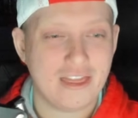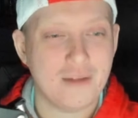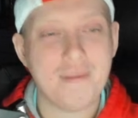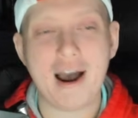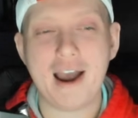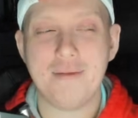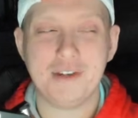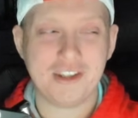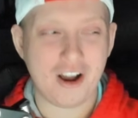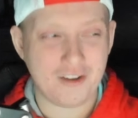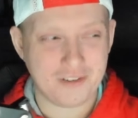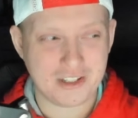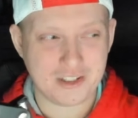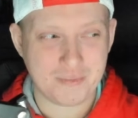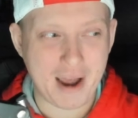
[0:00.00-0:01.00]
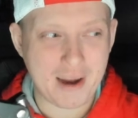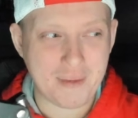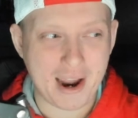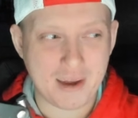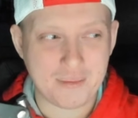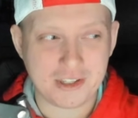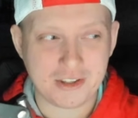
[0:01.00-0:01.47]
The Miami Dolphins, my
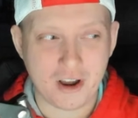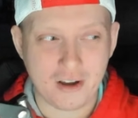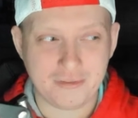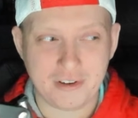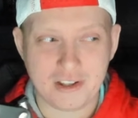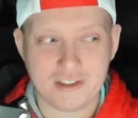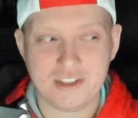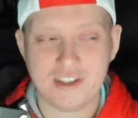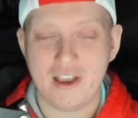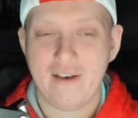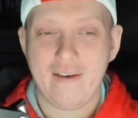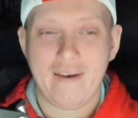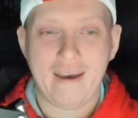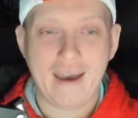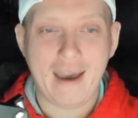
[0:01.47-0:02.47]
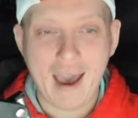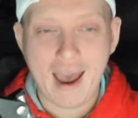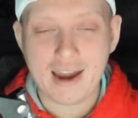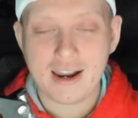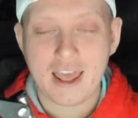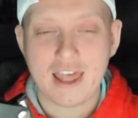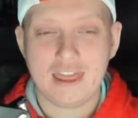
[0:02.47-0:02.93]
Miami Dolphins,
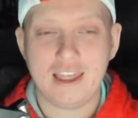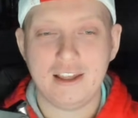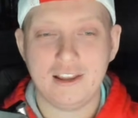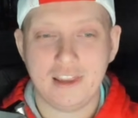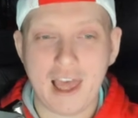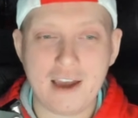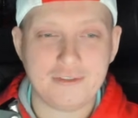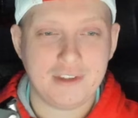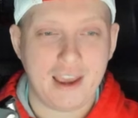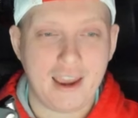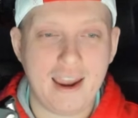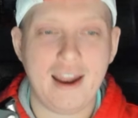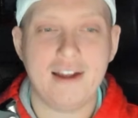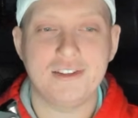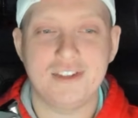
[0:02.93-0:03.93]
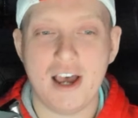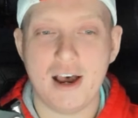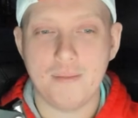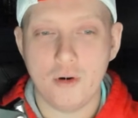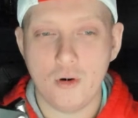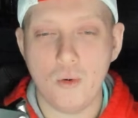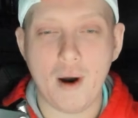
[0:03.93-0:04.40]
at the left hands
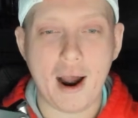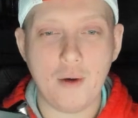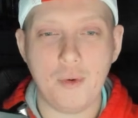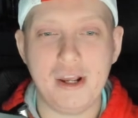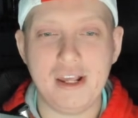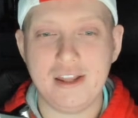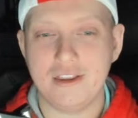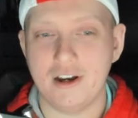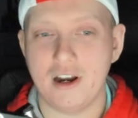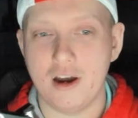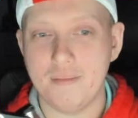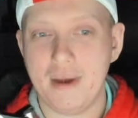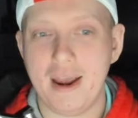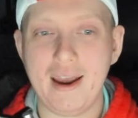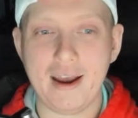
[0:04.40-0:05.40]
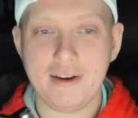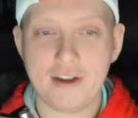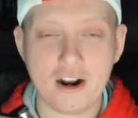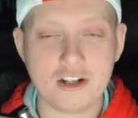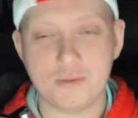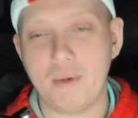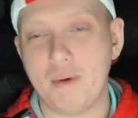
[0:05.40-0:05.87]
up. Who are we? The
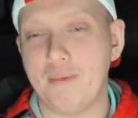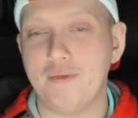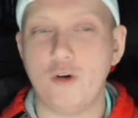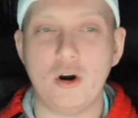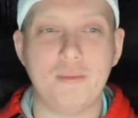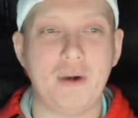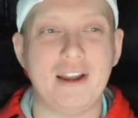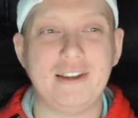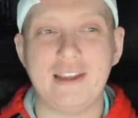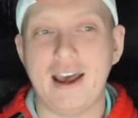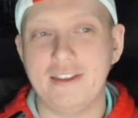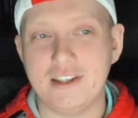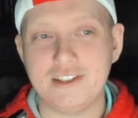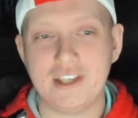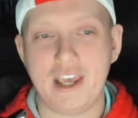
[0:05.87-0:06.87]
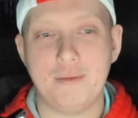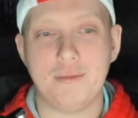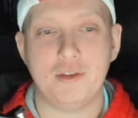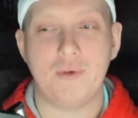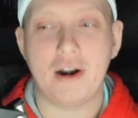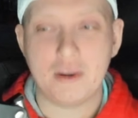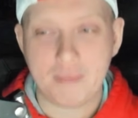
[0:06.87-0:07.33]
Commanders. But before we break down this game
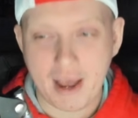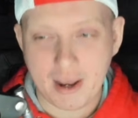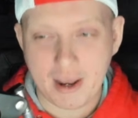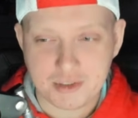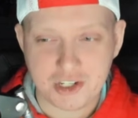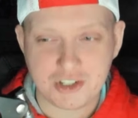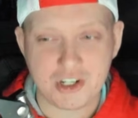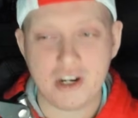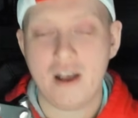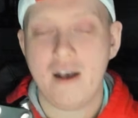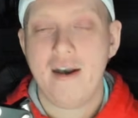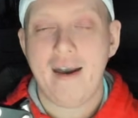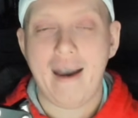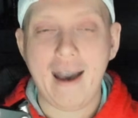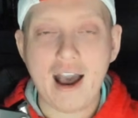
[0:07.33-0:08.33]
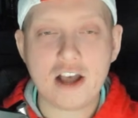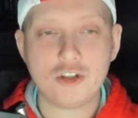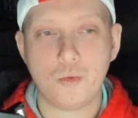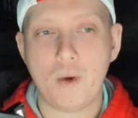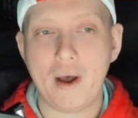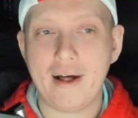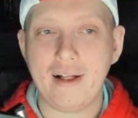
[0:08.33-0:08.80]
at the running back position,
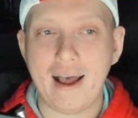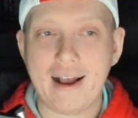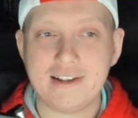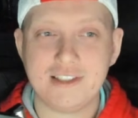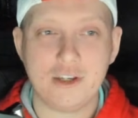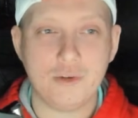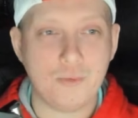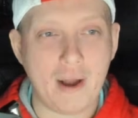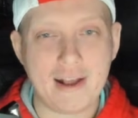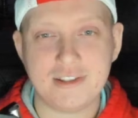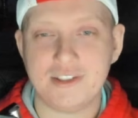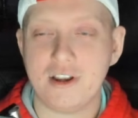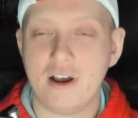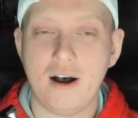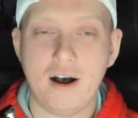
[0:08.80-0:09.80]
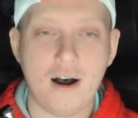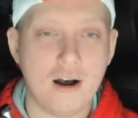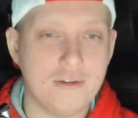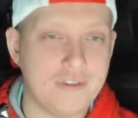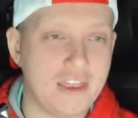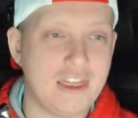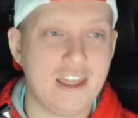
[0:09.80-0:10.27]
as well as the rest
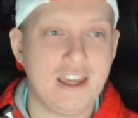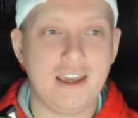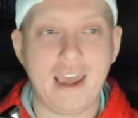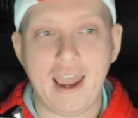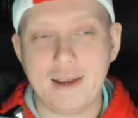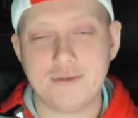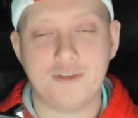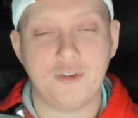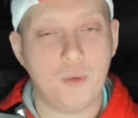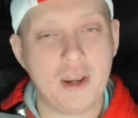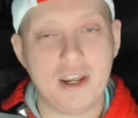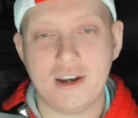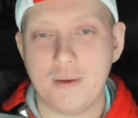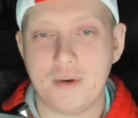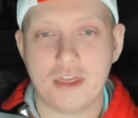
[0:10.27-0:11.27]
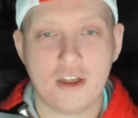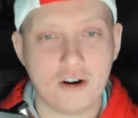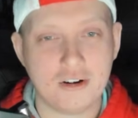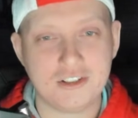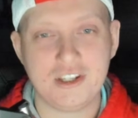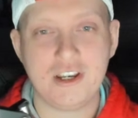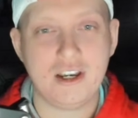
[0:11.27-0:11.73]
of the games for week number
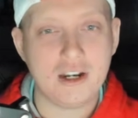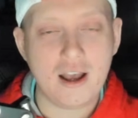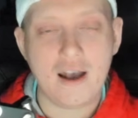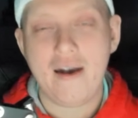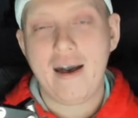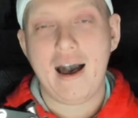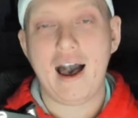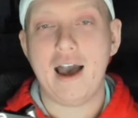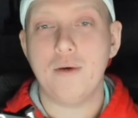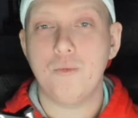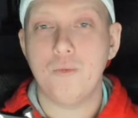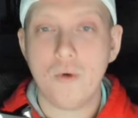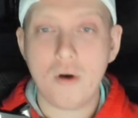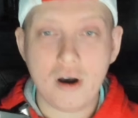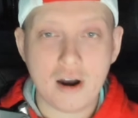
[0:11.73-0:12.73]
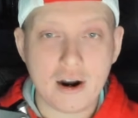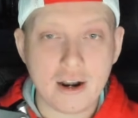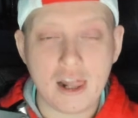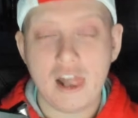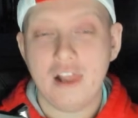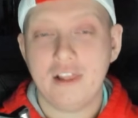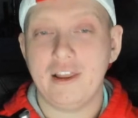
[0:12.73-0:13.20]
13, I
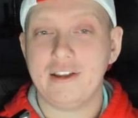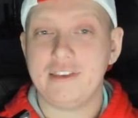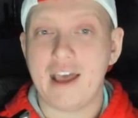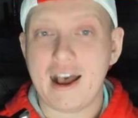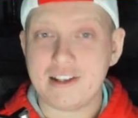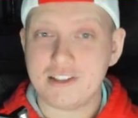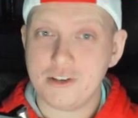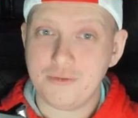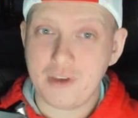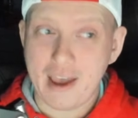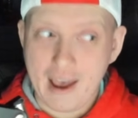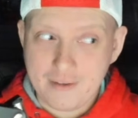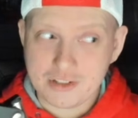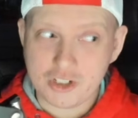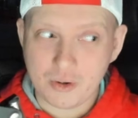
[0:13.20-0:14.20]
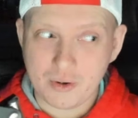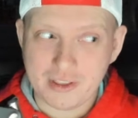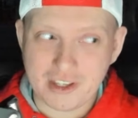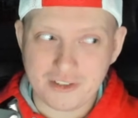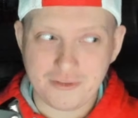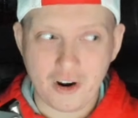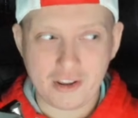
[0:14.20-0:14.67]
would like to ask, if you have enjoyed
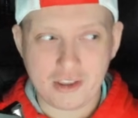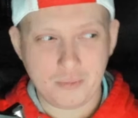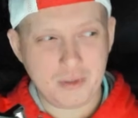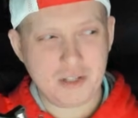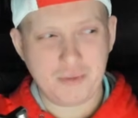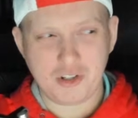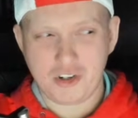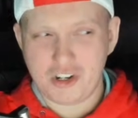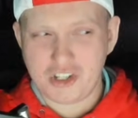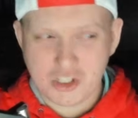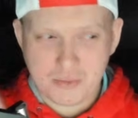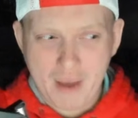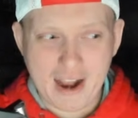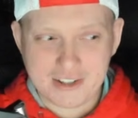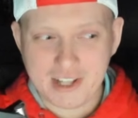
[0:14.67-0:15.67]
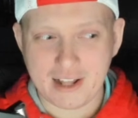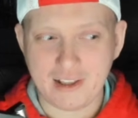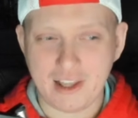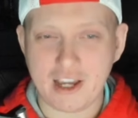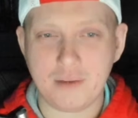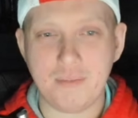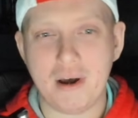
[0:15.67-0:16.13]
thus far, please make sure to smash that
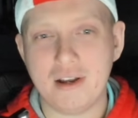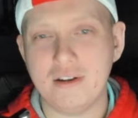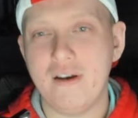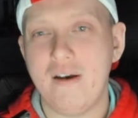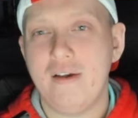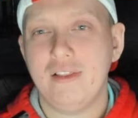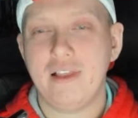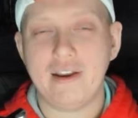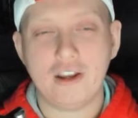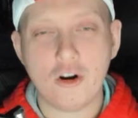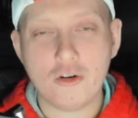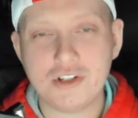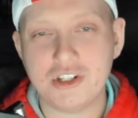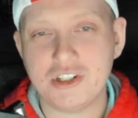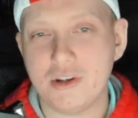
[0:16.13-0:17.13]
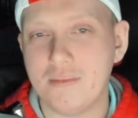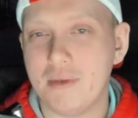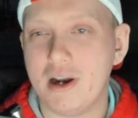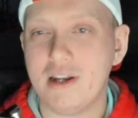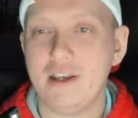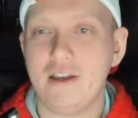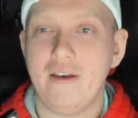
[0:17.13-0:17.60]
like button like it owes you some
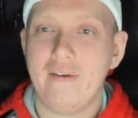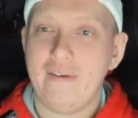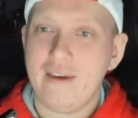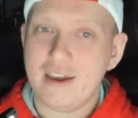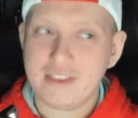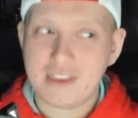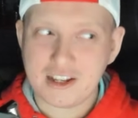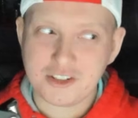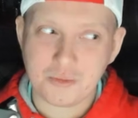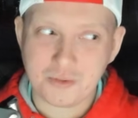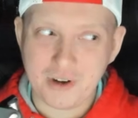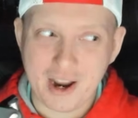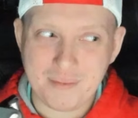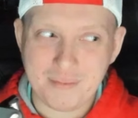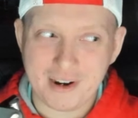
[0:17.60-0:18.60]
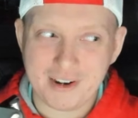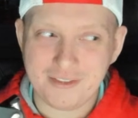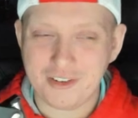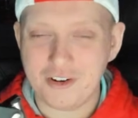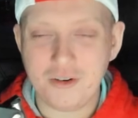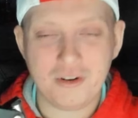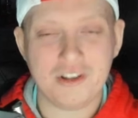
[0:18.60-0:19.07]
money. Hit that subscribe button
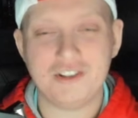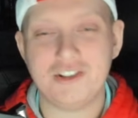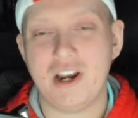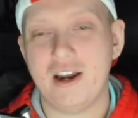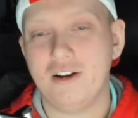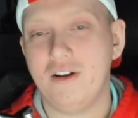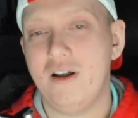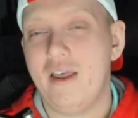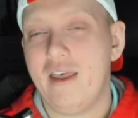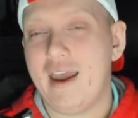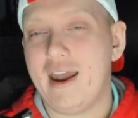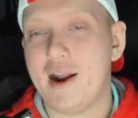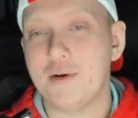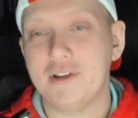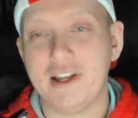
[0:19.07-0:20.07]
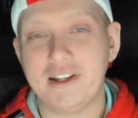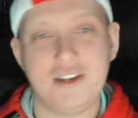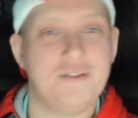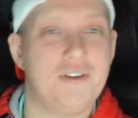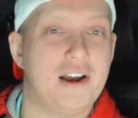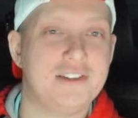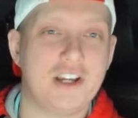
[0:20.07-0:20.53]
if you're new to the channel. And I would like to
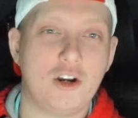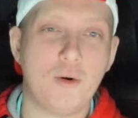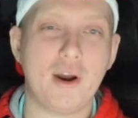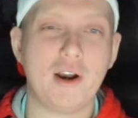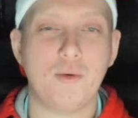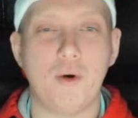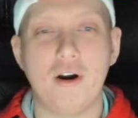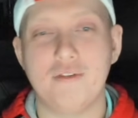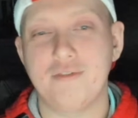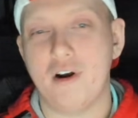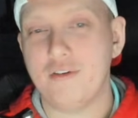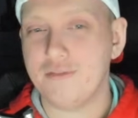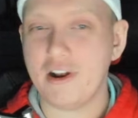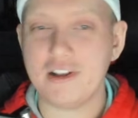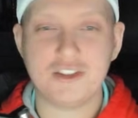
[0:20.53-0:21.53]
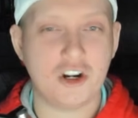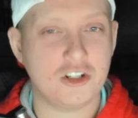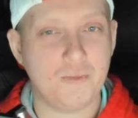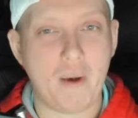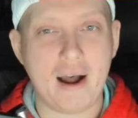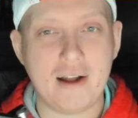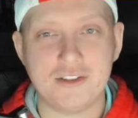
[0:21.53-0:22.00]
give you guys a quick word for our friends and our
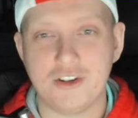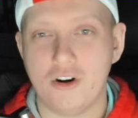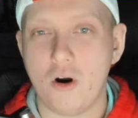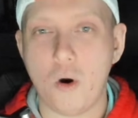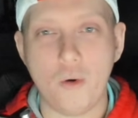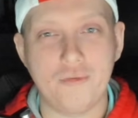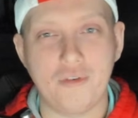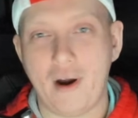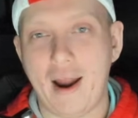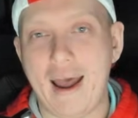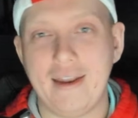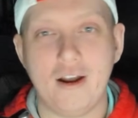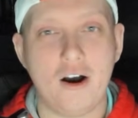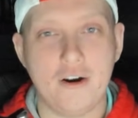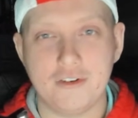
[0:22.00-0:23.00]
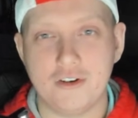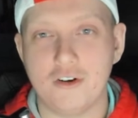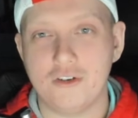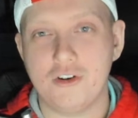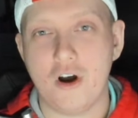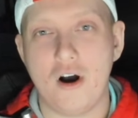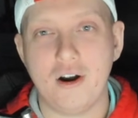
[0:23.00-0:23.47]
sponsor over at
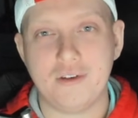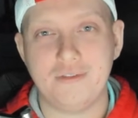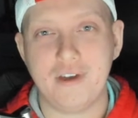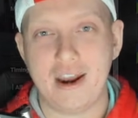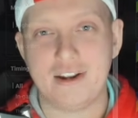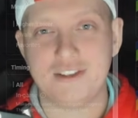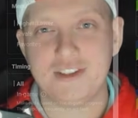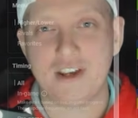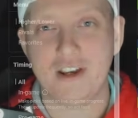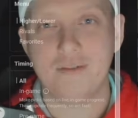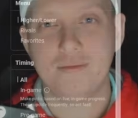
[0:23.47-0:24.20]
Underdog Fantasy.